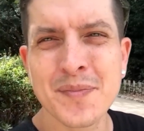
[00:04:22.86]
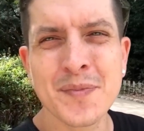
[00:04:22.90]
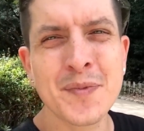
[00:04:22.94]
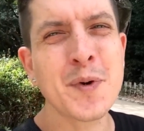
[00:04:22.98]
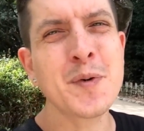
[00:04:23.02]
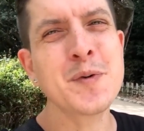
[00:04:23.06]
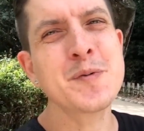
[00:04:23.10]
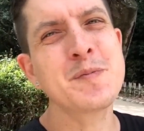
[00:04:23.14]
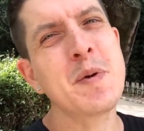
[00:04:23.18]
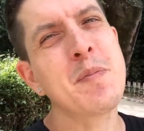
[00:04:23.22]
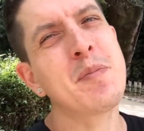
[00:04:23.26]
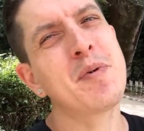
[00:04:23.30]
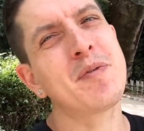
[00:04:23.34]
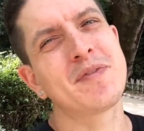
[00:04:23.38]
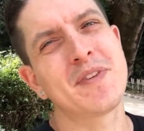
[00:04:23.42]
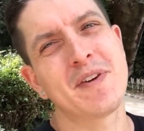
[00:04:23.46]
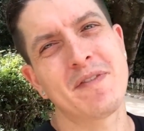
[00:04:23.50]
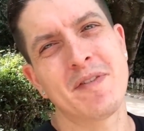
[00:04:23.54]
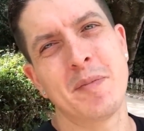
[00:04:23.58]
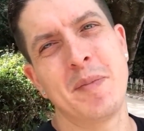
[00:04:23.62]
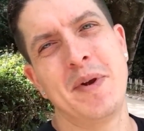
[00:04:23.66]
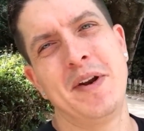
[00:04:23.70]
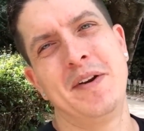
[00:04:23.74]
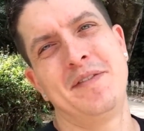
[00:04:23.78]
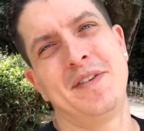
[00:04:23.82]
Those people have
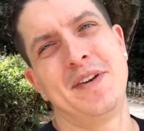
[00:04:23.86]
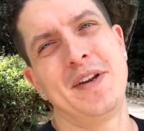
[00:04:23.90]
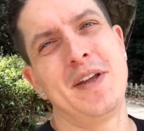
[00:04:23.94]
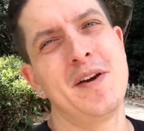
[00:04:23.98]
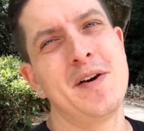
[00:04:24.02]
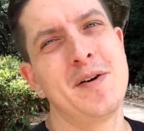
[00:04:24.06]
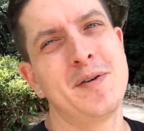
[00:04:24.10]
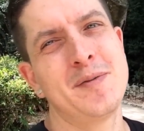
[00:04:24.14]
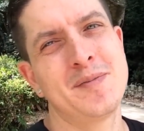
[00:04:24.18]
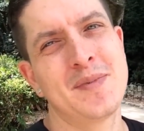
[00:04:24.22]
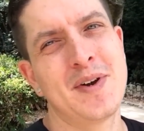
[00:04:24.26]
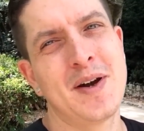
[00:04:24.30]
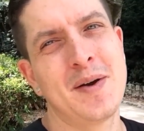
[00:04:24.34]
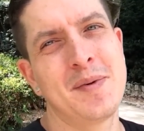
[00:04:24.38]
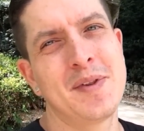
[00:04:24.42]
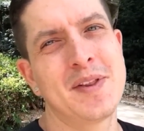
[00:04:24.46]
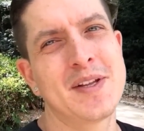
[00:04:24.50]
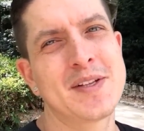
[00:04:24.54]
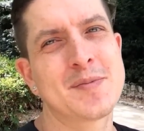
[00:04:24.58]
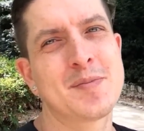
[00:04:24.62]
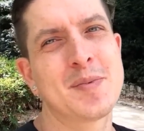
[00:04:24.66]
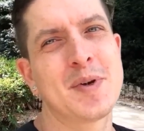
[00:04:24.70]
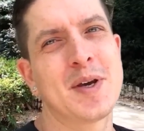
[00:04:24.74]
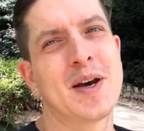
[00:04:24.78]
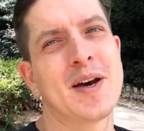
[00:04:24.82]
never made a video. I mean,
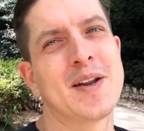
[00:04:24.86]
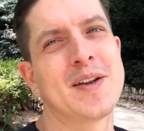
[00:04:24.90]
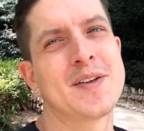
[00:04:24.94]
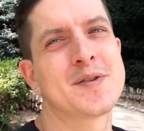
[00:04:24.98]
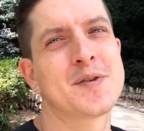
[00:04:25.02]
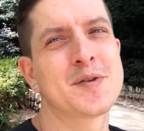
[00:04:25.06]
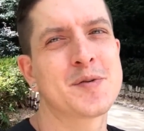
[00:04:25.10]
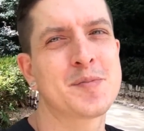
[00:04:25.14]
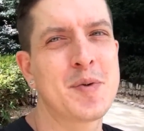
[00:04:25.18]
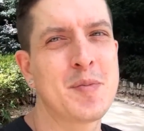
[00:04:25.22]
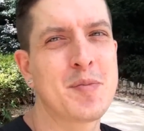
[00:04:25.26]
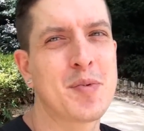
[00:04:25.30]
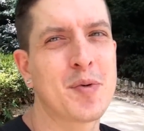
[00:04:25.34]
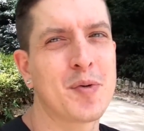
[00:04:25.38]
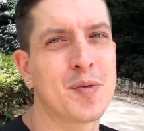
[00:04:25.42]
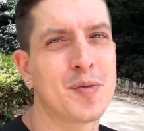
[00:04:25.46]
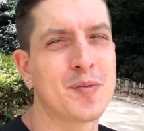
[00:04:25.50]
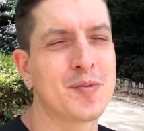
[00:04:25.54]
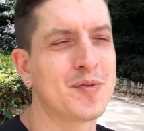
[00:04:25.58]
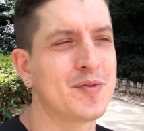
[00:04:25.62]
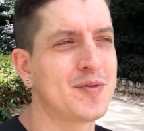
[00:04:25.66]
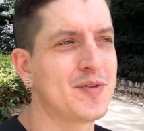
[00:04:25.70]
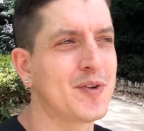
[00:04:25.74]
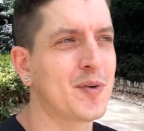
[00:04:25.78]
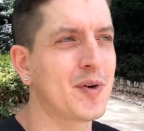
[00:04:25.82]
let's be honest, those people
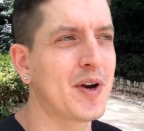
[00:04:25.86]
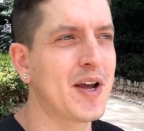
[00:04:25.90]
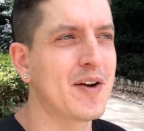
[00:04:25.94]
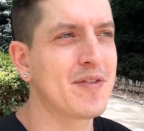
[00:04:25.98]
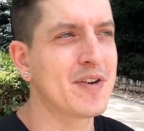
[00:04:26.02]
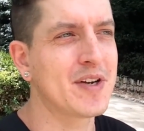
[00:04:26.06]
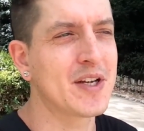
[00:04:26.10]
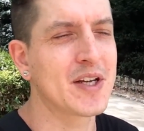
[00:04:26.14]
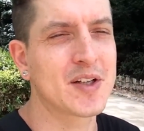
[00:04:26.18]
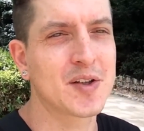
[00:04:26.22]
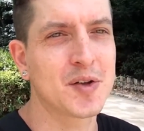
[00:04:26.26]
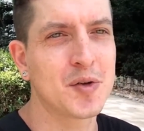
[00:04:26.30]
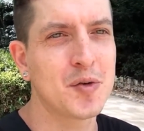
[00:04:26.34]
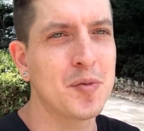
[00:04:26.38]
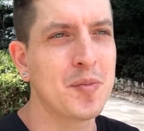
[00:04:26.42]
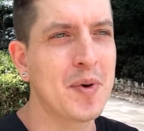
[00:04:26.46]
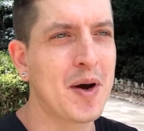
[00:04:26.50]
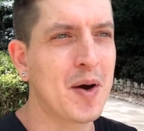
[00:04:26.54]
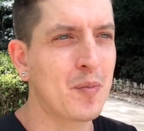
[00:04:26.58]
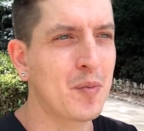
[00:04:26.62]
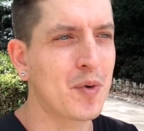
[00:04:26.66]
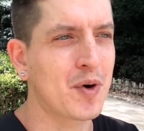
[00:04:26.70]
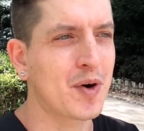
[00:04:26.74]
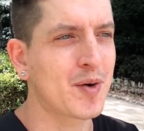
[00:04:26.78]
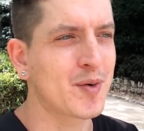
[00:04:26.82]
don't have any clue
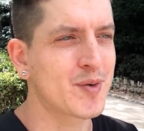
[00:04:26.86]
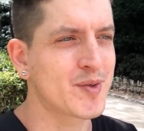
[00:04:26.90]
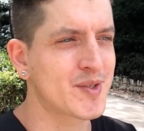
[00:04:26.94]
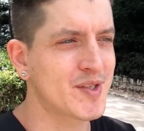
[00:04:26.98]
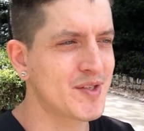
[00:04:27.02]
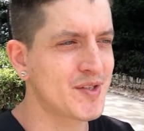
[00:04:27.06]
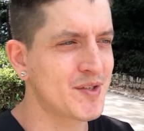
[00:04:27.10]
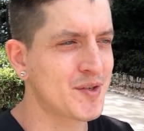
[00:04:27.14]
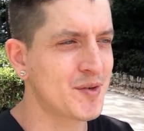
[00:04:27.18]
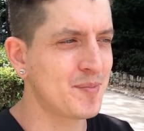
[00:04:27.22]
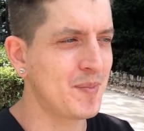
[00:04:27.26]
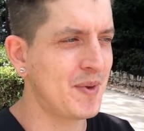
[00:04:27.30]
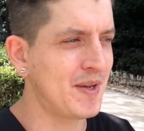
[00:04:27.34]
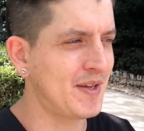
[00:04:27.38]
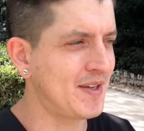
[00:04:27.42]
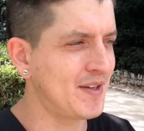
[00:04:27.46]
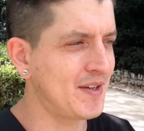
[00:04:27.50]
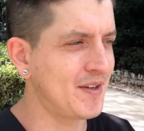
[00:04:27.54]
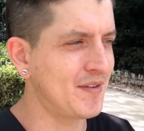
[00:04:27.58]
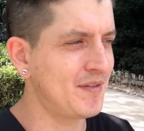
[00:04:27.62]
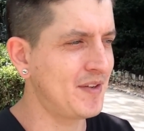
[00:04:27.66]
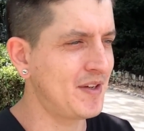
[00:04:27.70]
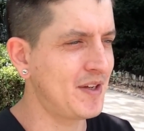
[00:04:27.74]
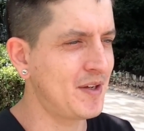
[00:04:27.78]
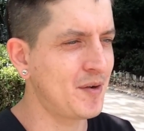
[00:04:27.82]
about what goes into
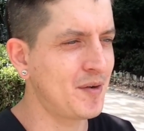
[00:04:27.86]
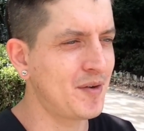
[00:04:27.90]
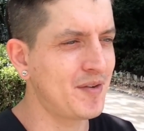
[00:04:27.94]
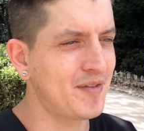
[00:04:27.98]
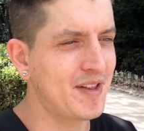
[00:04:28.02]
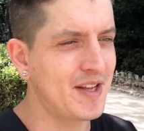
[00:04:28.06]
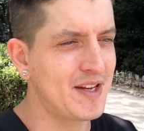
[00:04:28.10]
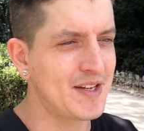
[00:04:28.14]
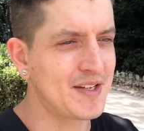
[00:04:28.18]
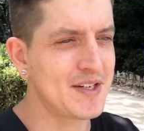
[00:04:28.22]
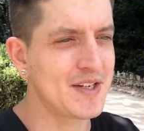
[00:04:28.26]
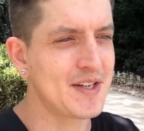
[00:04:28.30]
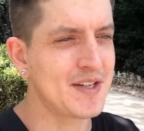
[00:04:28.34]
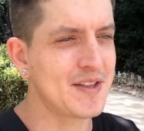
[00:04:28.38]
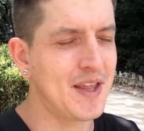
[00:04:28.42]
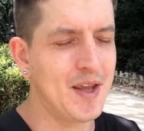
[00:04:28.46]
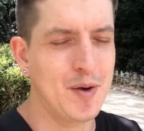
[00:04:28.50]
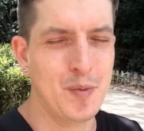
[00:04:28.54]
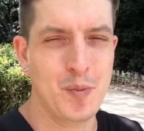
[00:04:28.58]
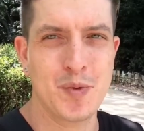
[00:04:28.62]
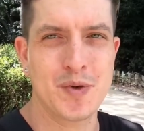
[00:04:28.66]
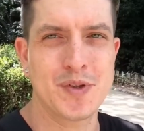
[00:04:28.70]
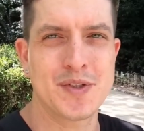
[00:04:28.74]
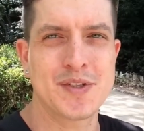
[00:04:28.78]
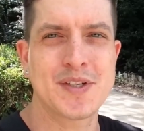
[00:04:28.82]
making a video. If they did, they
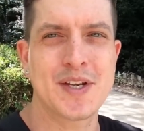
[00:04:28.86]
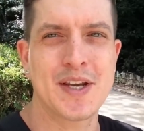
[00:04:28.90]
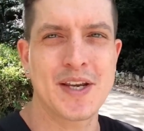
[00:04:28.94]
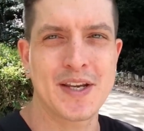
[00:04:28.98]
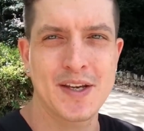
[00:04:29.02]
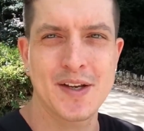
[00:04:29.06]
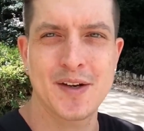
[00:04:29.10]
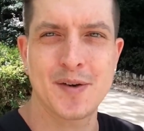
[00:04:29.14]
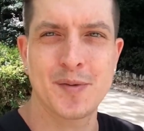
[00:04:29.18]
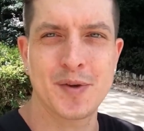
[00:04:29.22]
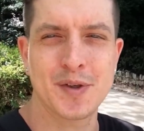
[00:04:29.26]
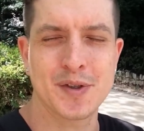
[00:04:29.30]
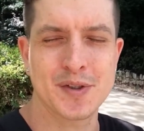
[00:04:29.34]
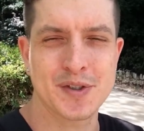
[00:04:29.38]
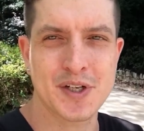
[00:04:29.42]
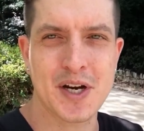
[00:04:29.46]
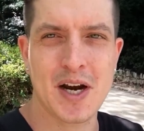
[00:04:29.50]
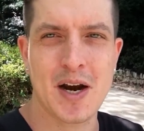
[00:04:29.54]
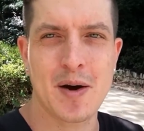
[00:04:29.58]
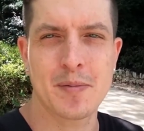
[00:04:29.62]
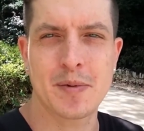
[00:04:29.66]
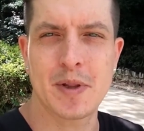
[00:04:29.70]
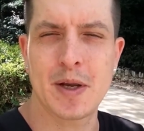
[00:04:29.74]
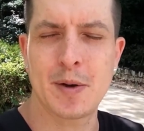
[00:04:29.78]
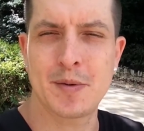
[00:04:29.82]
wouldn't say get a real
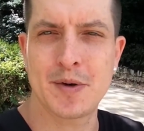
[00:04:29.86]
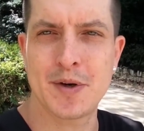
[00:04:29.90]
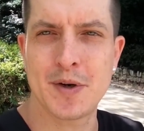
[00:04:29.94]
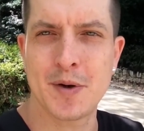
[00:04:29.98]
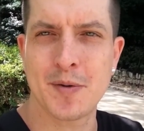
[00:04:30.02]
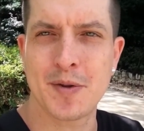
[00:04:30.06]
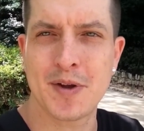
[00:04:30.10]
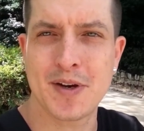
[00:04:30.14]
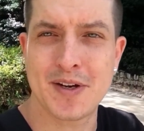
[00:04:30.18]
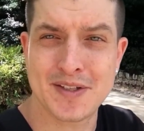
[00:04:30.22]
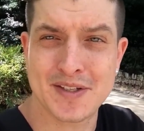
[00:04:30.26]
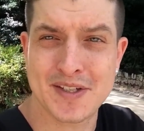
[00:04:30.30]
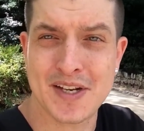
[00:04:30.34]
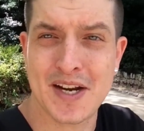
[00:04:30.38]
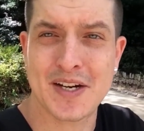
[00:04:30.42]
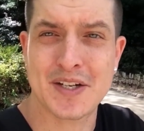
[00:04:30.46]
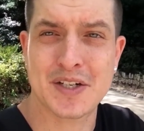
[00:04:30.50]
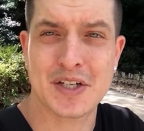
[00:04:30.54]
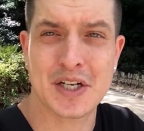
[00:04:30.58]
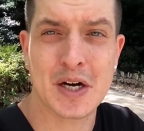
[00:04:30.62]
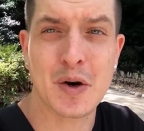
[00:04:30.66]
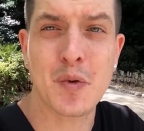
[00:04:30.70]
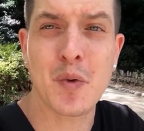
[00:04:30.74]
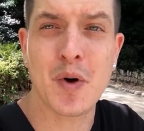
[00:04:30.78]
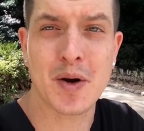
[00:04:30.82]
job. They would know that it's
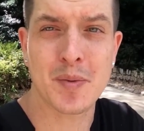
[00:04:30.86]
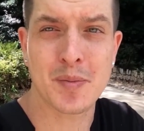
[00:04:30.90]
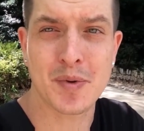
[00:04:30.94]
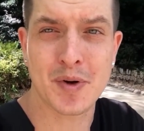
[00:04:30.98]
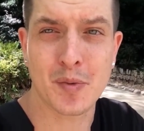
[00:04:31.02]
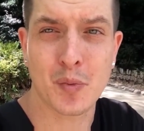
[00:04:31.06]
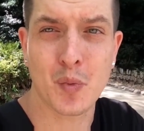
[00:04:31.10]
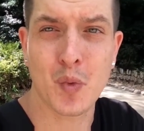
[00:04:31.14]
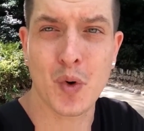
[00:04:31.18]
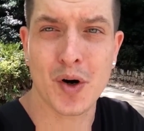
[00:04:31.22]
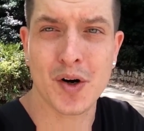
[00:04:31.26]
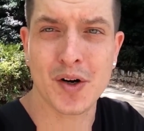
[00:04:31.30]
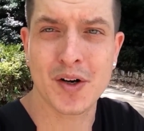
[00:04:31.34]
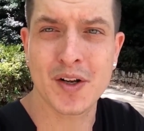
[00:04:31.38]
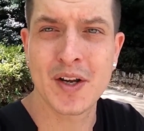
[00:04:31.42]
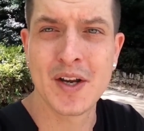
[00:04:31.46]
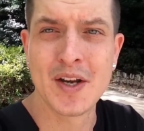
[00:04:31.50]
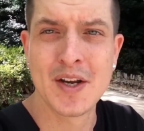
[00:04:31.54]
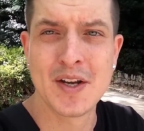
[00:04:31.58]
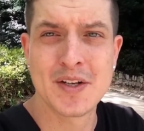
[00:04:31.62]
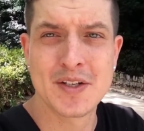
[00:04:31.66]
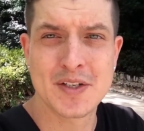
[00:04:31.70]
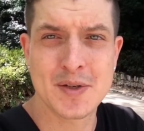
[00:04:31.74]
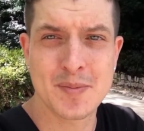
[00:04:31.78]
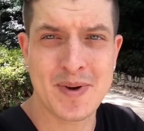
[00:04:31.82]
actually quite a bit of work
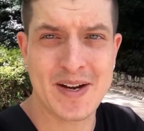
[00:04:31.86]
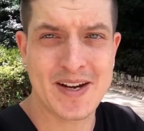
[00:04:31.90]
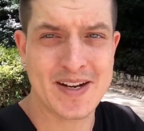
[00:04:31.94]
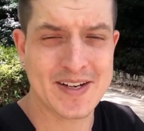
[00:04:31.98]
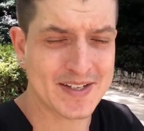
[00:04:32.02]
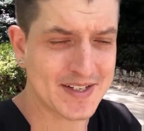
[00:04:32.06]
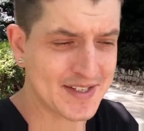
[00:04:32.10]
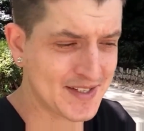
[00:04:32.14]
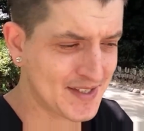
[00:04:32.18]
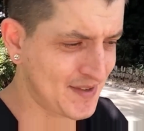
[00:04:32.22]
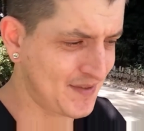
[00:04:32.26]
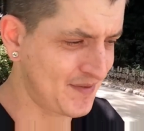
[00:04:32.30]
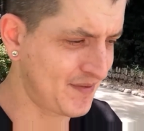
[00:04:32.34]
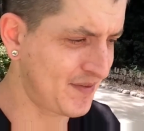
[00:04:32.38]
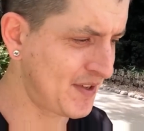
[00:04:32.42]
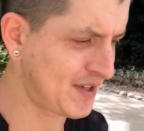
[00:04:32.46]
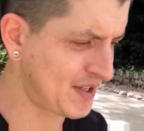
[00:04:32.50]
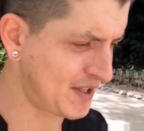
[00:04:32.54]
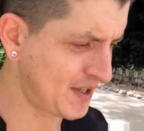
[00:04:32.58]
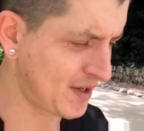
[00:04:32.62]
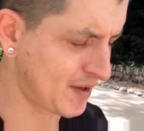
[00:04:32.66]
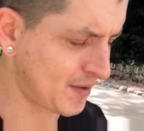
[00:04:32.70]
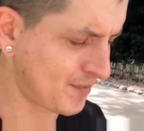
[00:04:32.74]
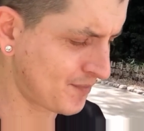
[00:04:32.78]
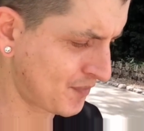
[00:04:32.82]
to make a decent
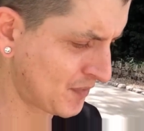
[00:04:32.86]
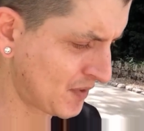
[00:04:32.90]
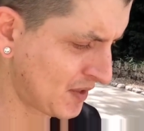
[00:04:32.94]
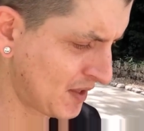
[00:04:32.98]
video.